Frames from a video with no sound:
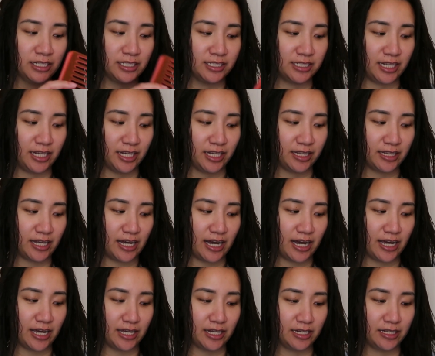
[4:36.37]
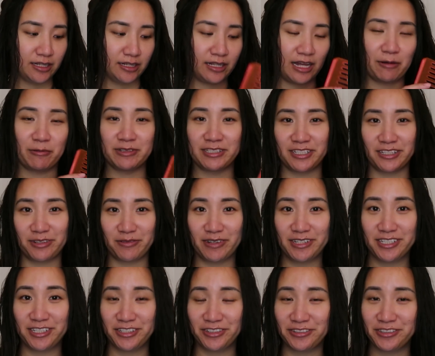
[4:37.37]
saying that that wasn't the way
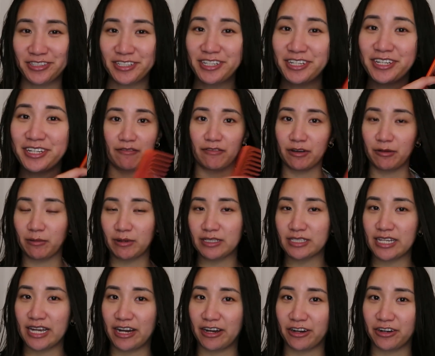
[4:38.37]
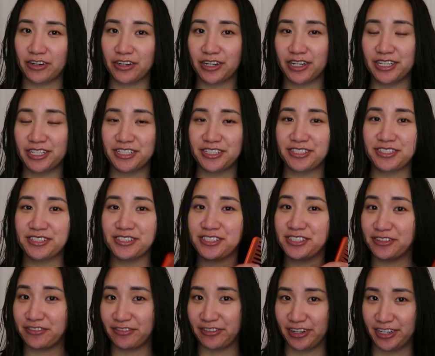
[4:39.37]
to use it. Everyone's hair is
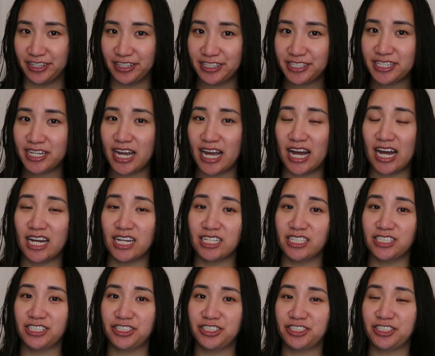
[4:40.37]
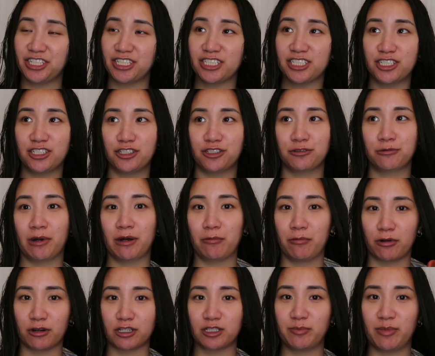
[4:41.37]
different, and just do what
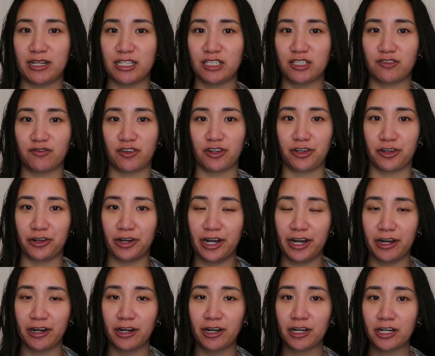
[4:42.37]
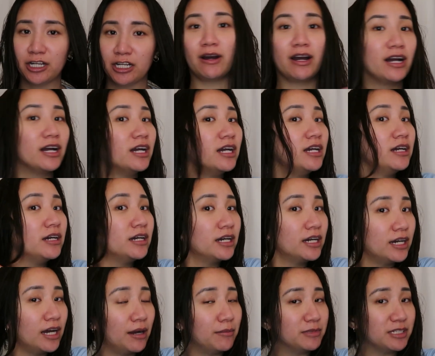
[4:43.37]
works best for your hair. So I
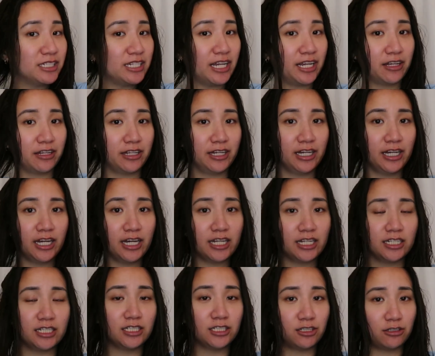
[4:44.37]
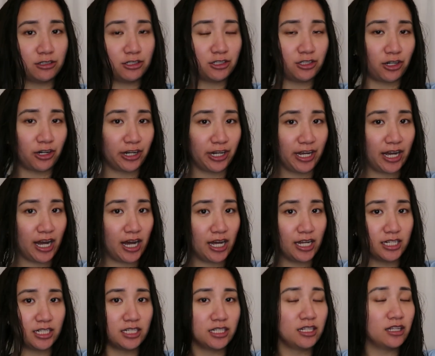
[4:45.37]
am detangling it, so starting
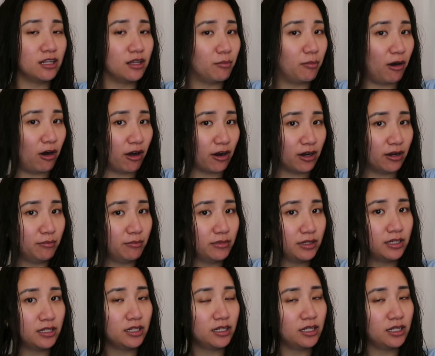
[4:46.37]
at the bottom